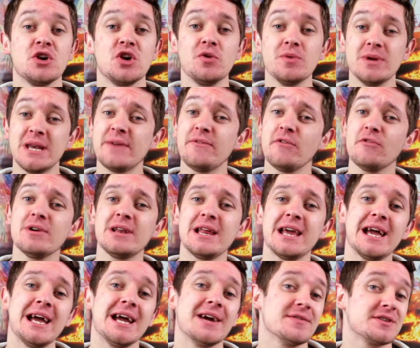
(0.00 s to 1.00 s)
You Were Never Really
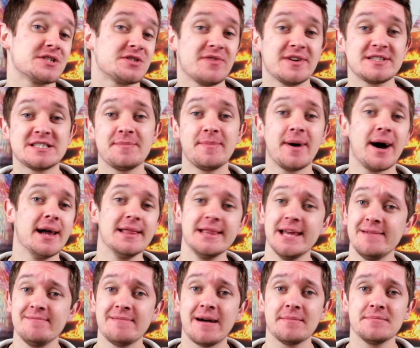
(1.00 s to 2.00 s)
Here is directed by
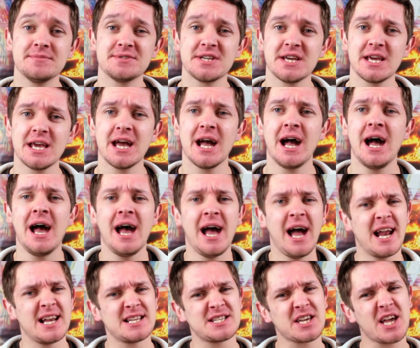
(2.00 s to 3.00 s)
Lynne Ramsay, and
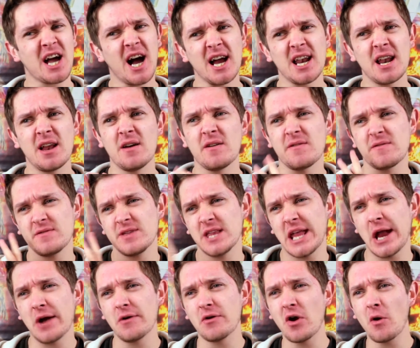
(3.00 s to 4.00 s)
it's a kind of
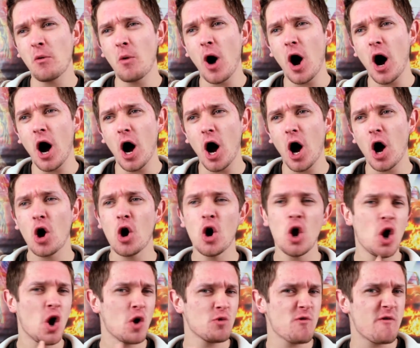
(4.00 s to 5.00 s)
neo-noir
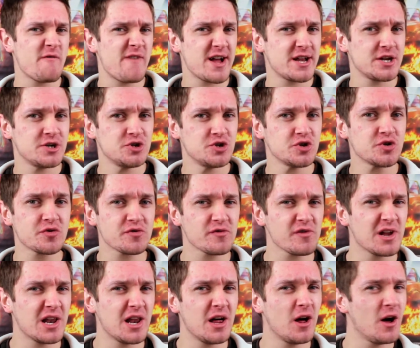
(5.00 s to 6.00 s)
revenge
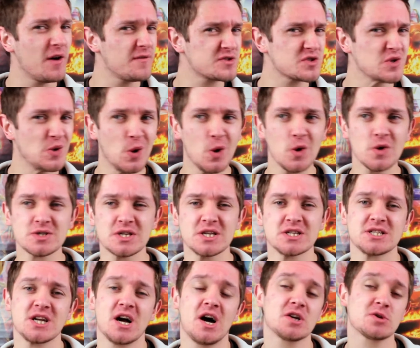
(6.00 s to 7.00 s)
thriller of sorts that
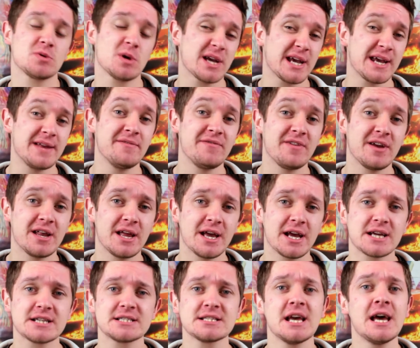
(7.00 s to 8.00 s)
stars Joaquin
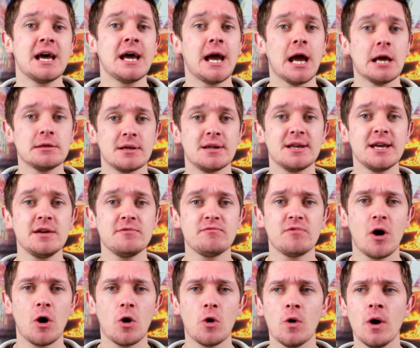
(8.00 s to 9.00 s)
Phoenix in the lead
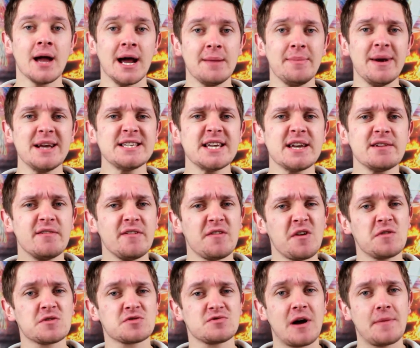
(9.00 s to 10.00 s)
role, and it basically
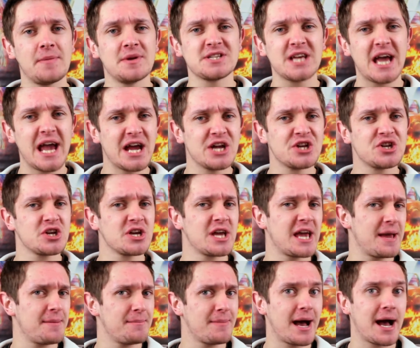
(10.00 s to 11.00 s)
revolves around this aging
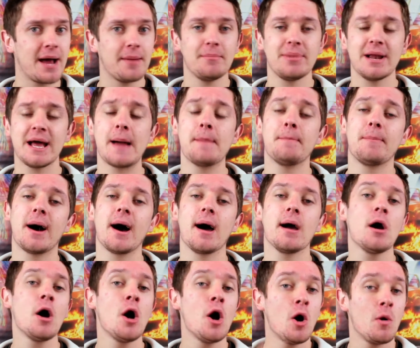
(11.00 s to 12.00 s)
hitman played
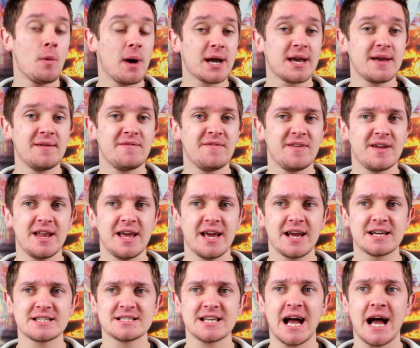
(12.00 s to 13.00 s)
by Joaquin
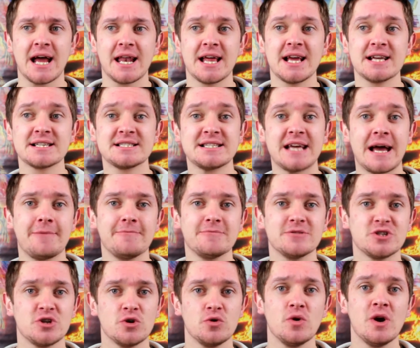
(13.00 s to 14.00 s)
Phoenix and his
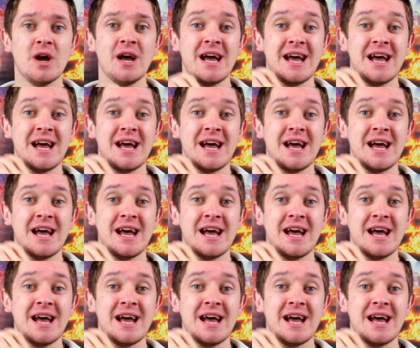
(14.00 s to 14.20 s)
attempt to